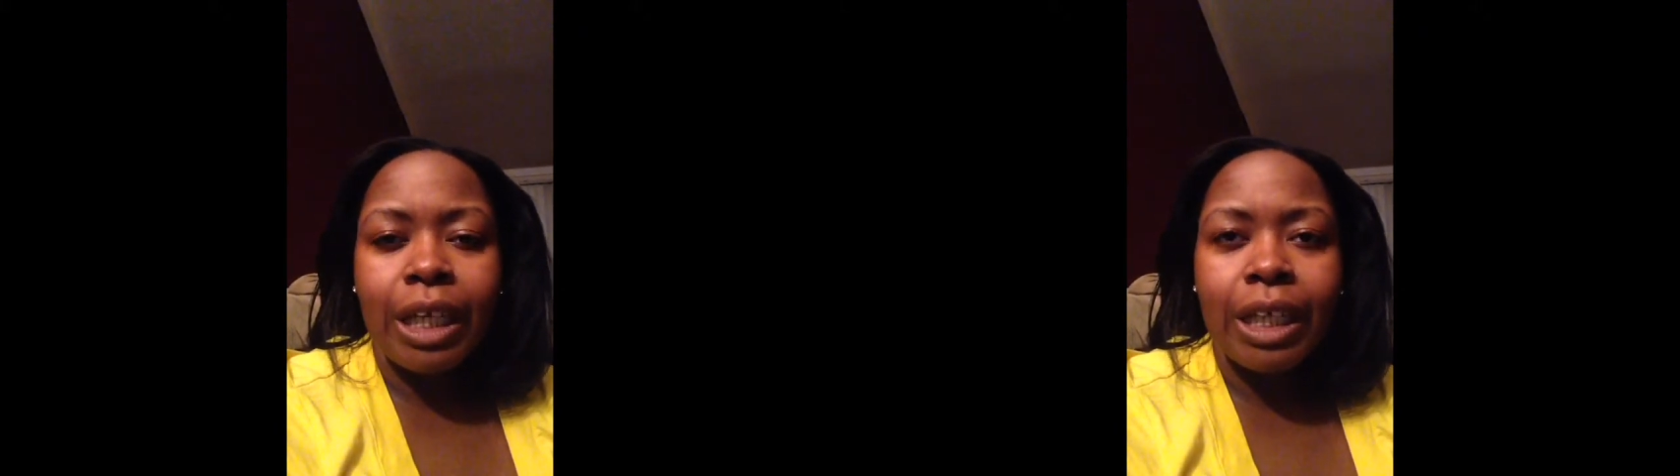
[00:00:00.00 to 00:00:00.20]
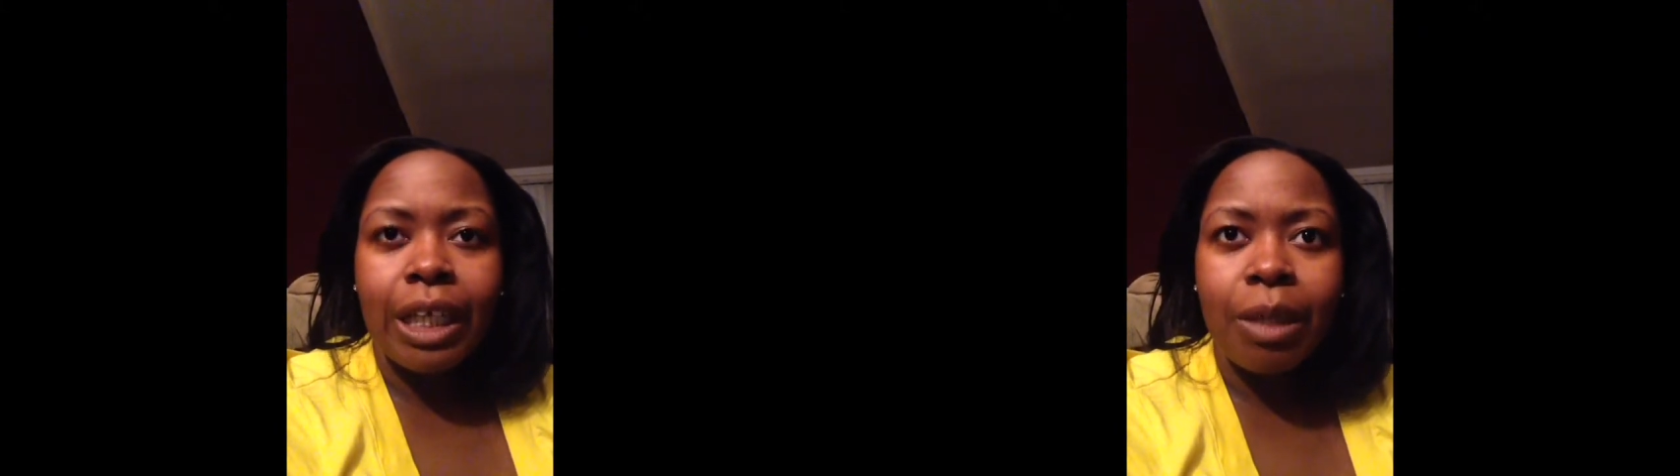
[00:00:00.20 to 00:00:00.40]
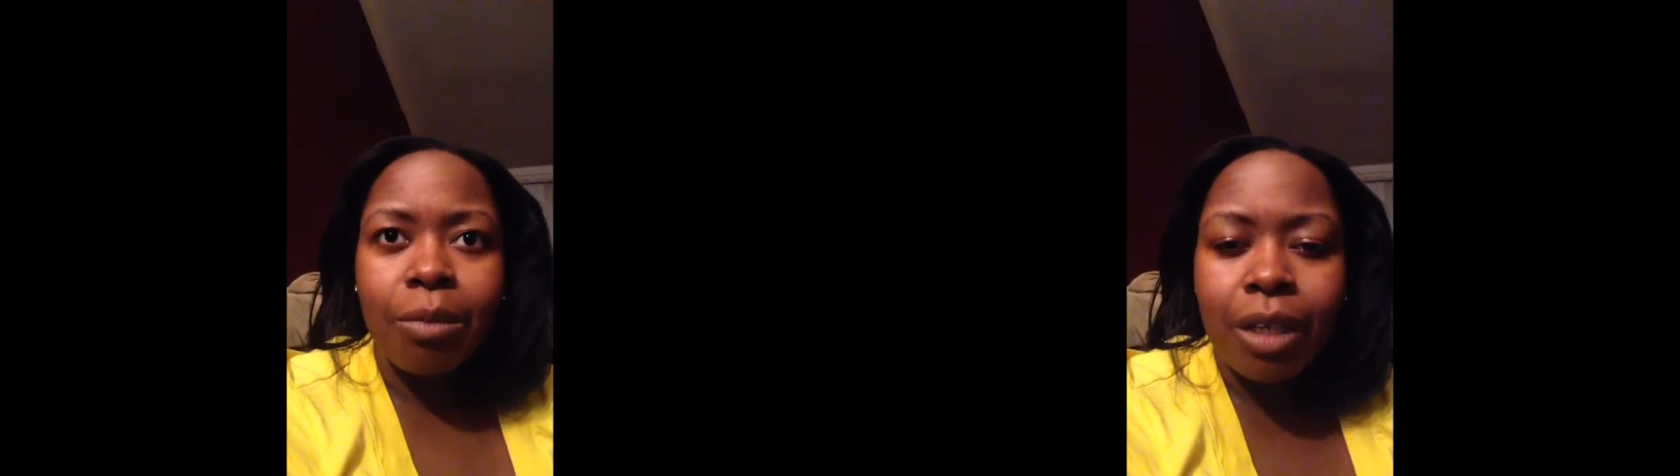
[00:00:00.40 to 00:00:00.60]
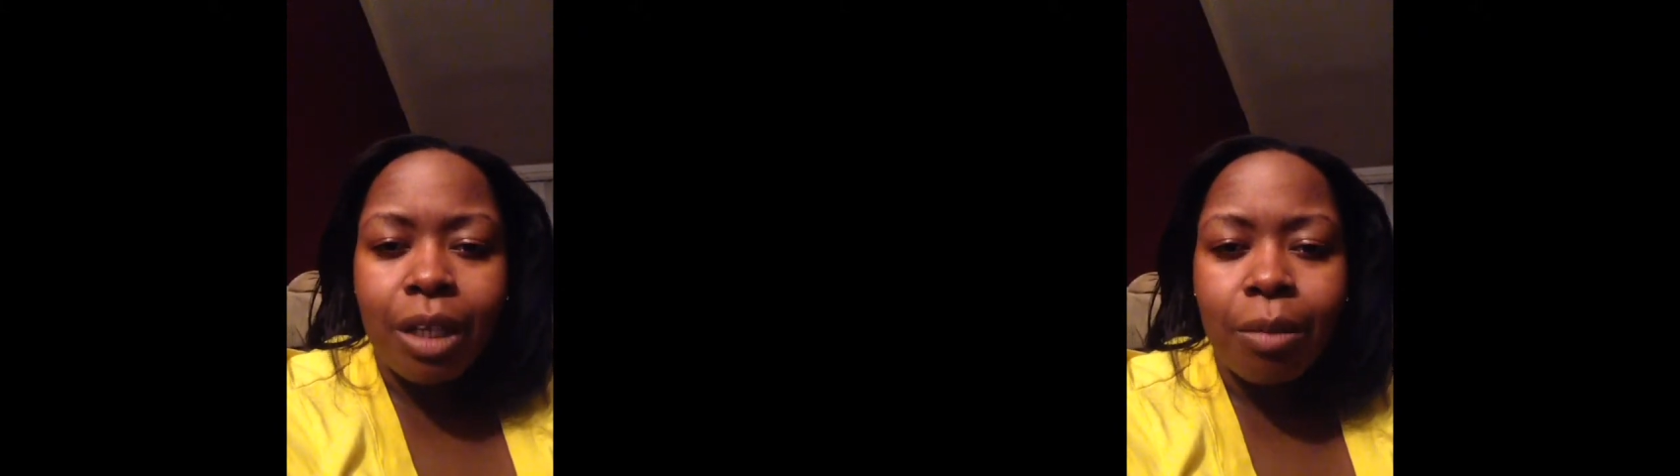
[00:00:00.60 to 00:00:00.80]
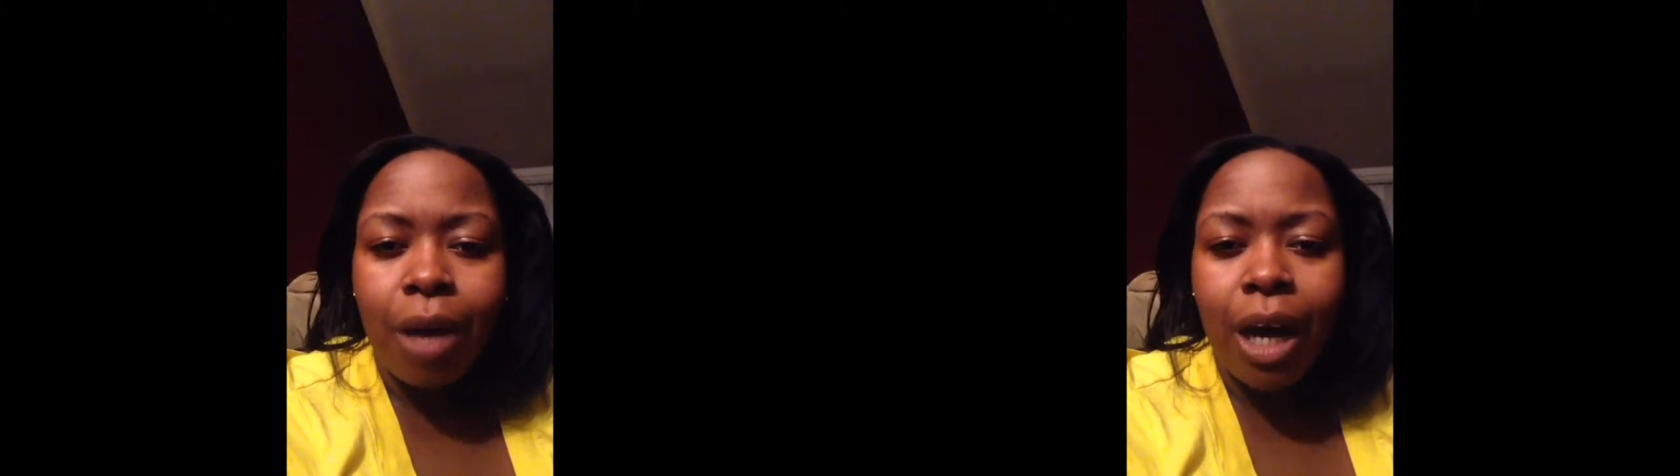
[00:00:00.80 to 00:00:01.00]
keeping in
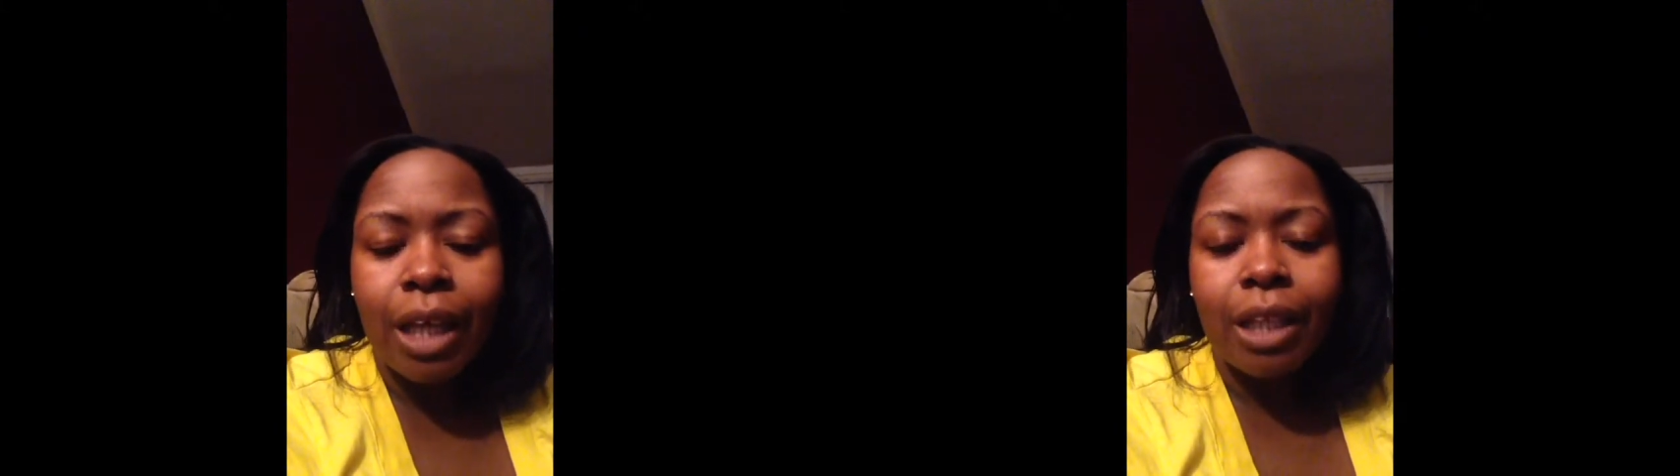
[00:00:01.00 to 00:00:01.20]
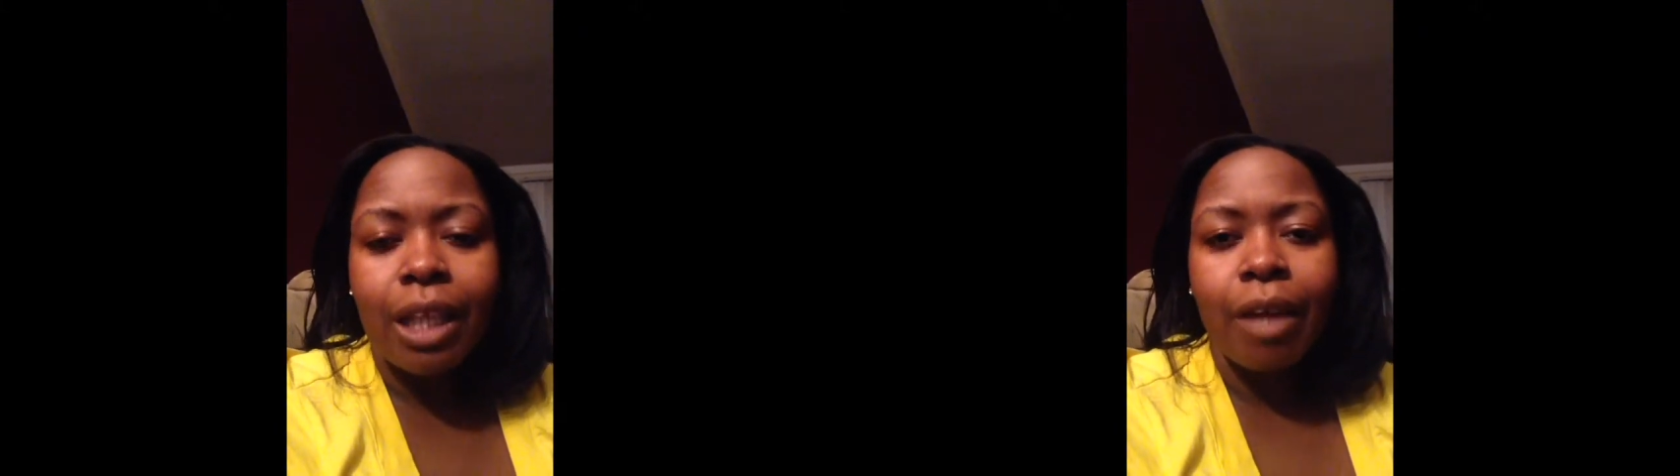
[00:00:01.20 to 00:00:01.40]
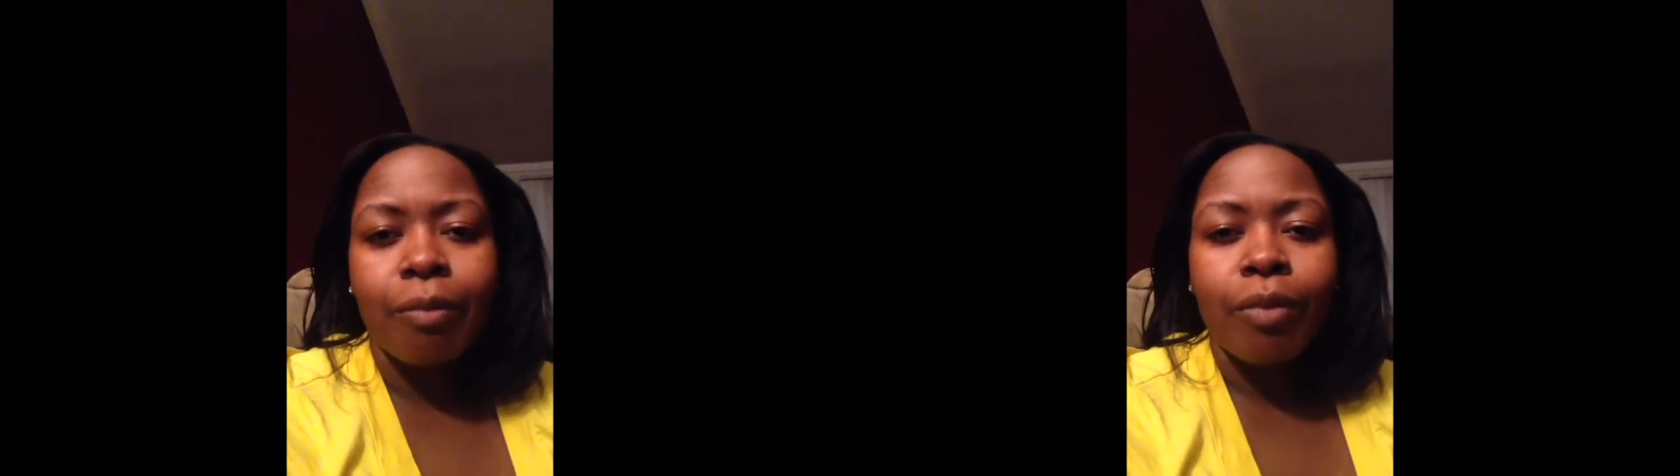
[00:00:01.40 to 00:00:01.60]
mind that,